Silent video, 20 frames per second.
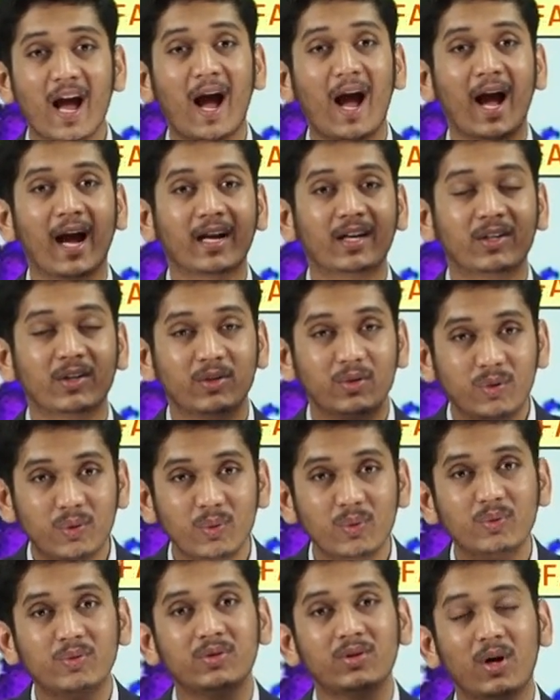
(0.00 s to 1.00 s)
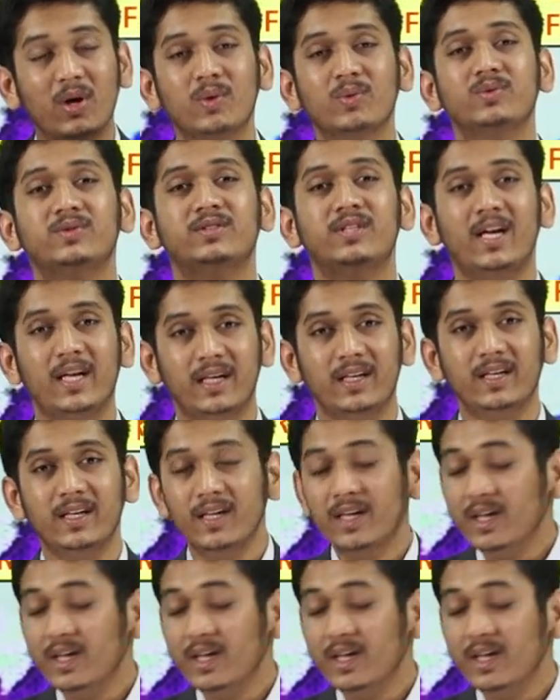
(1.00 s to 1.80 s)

Act 2000.